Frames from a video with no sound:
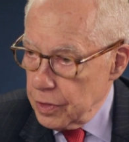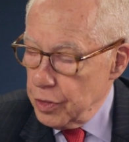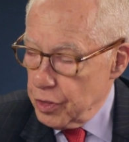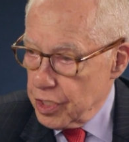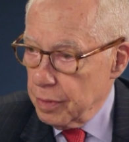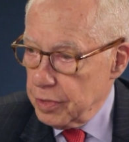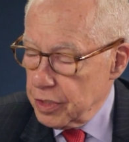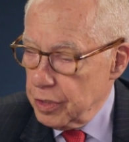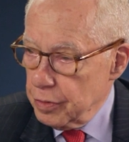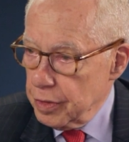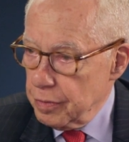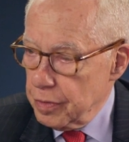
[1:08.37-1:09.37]
you're subject
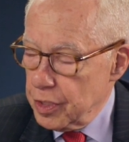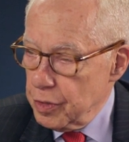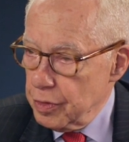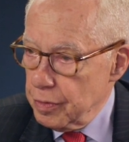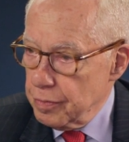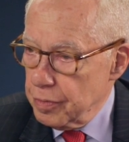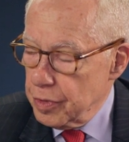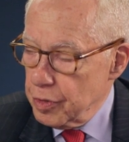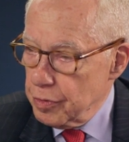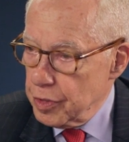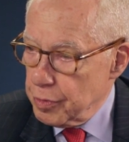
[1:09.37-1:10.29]
to a, to, a, to,